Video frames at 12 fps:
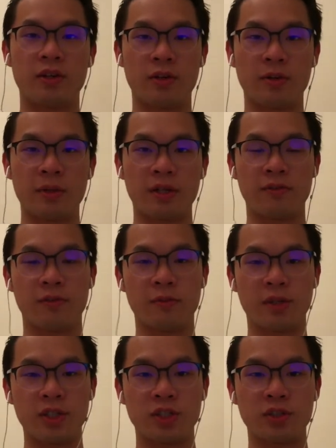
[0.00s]
all my
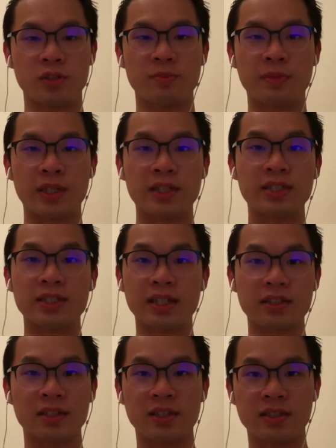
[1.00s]
information by
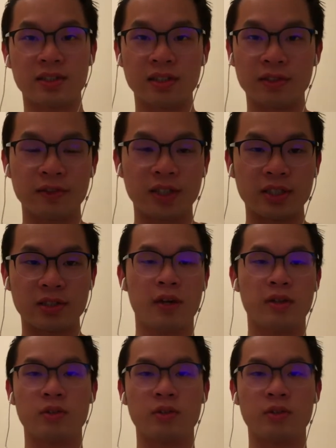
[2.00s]
conducting surveys